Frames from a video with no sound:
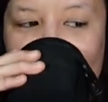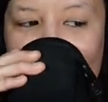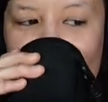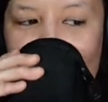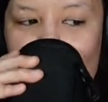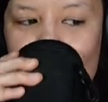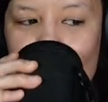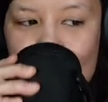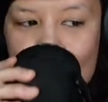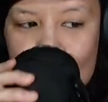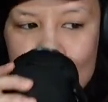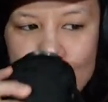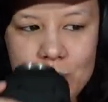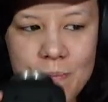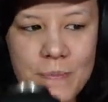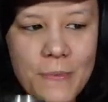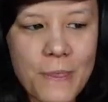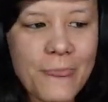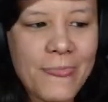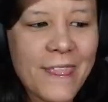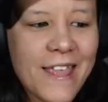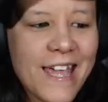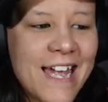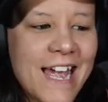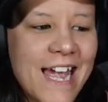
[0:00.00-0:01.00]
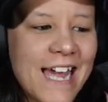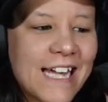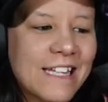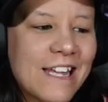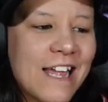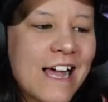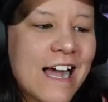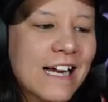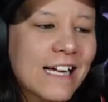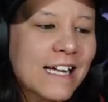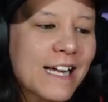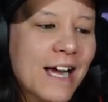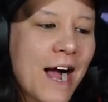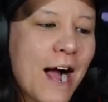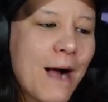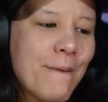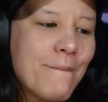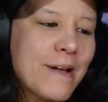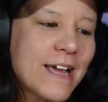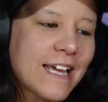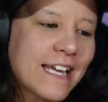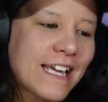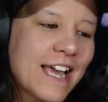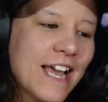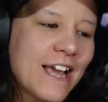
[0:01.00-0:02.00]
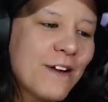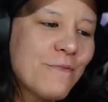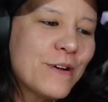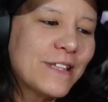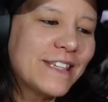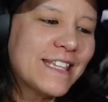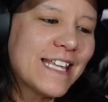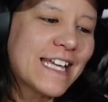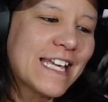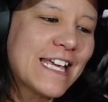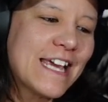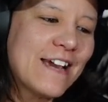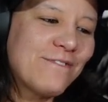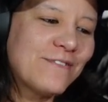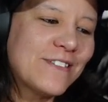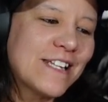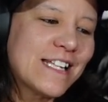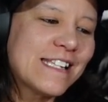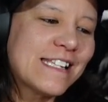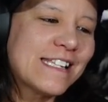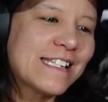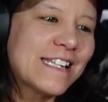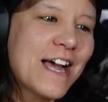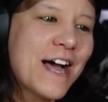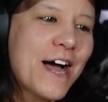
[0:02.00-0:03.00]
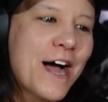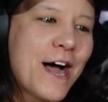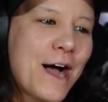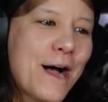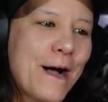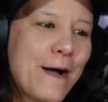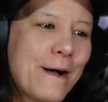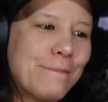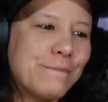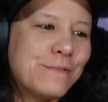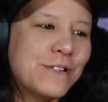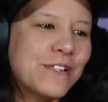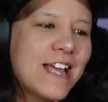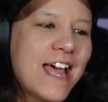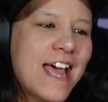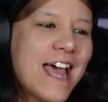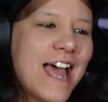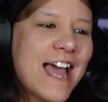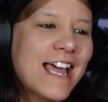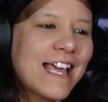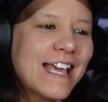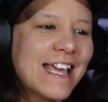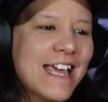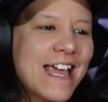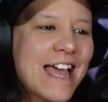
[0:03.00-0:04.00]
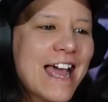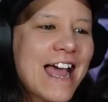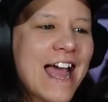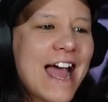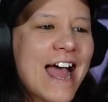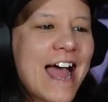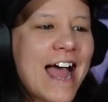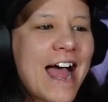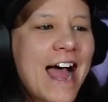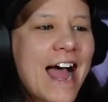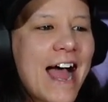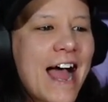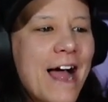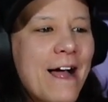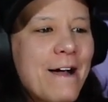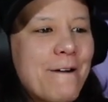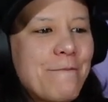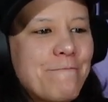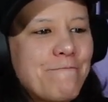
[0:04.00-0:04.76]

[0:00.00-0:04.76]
Hello there. Headlock Comic in with the gifted subs. Heck yeah.